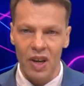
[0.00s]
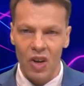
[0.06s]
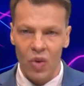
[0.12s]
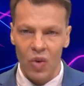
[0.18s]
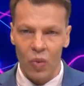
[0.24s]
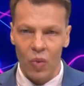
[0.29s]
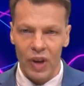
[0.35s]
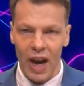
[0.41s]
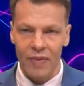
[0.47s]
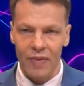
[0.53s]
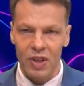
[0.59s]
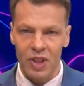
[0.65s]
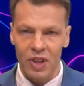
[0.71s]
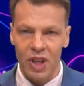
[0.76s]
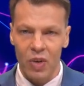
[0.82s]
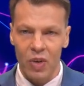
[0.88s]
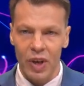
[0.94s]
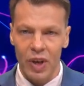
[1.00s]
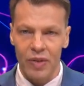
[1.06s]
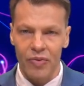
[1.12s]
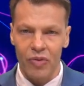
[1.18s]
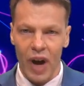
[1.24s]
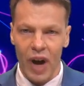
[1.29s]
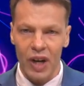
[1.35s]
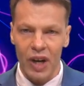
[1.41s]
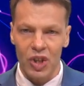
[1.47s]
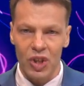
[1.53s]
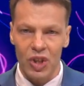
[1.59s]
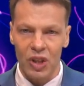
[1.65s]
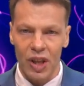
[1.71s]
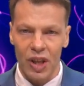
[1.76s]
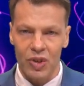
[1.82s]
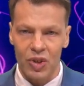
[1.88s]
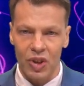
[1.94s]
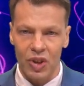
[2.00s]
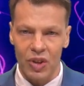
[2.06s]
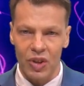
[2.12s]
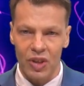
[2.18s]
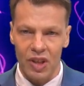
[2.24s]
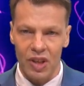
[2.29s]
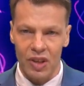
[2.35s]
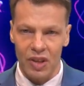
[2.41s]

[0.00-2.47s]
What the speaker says: we have to deal with fractional uncertainties.